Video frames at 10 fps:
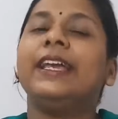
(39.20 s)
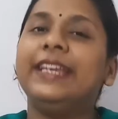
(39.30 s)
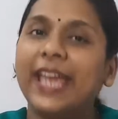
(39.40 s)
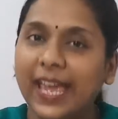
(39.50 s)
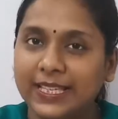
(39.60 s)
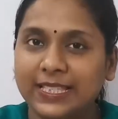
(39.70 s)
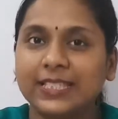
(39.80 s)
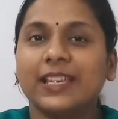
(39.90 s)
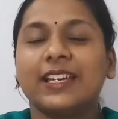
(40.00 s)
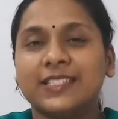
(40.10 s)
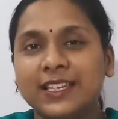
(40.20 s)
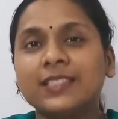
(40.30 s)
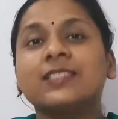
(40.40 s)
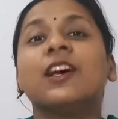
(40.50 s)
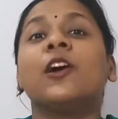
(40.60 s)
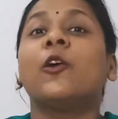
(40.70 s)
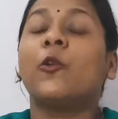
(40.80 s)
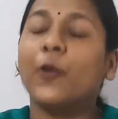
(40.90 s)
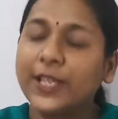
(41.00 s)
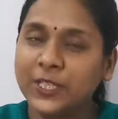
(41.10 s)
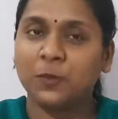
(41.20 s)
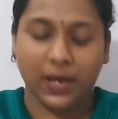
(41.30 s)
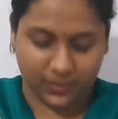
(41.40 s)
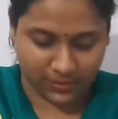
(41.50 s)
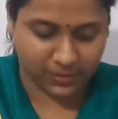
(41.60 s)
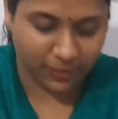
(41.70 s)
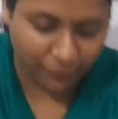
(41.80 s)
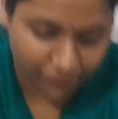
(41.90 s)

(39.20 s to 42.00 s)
Yes, it is Christmas.